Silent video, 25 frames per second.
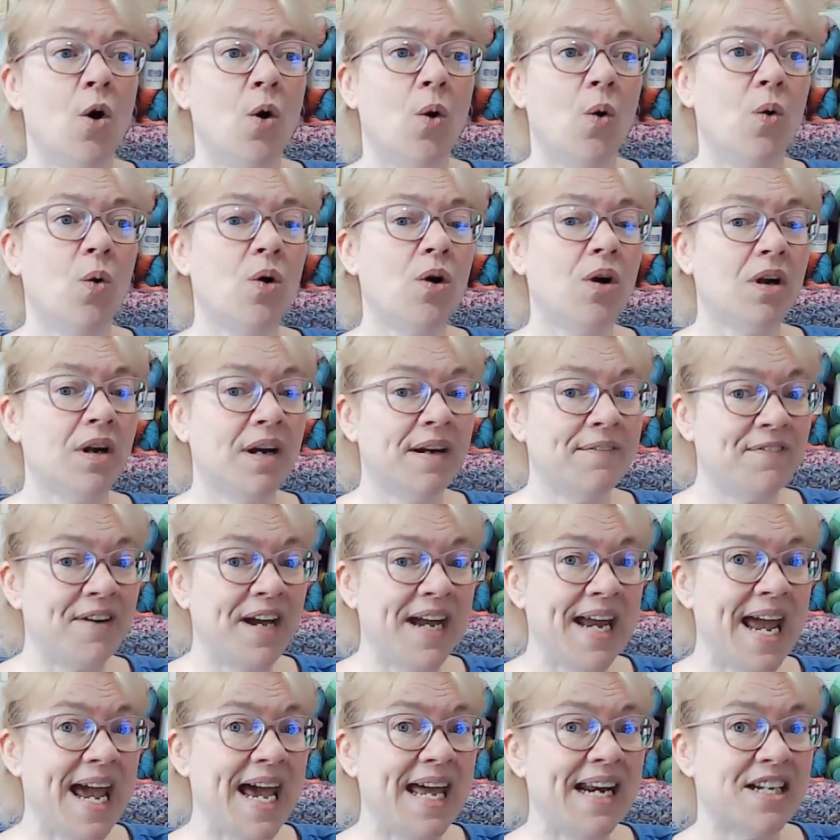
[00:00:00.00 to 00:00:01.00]
Or if I
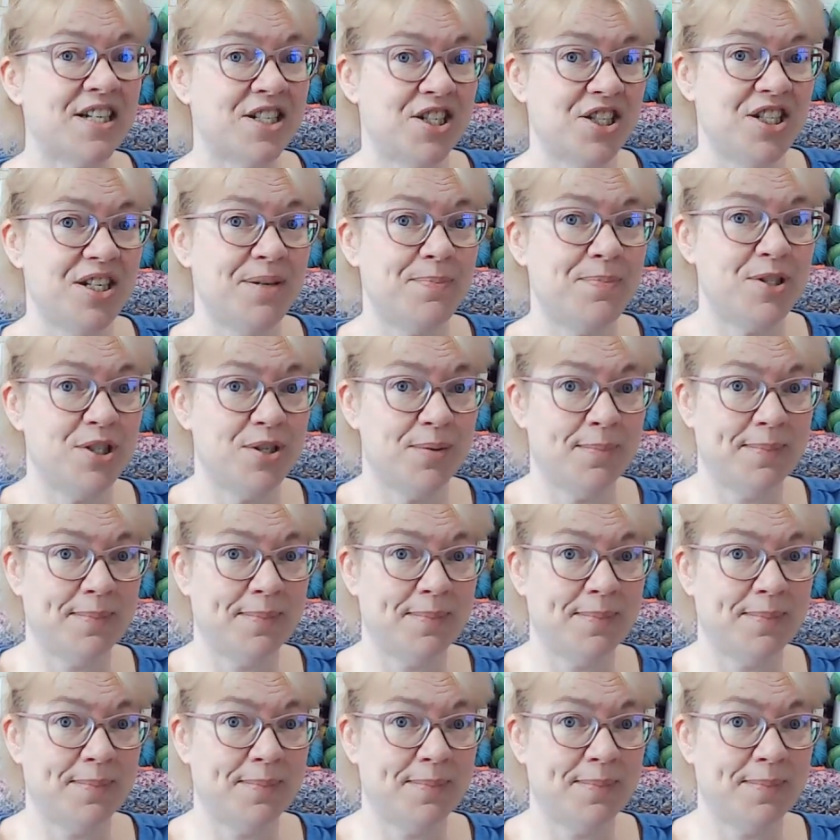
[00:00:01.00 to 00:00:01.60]
had it shipped to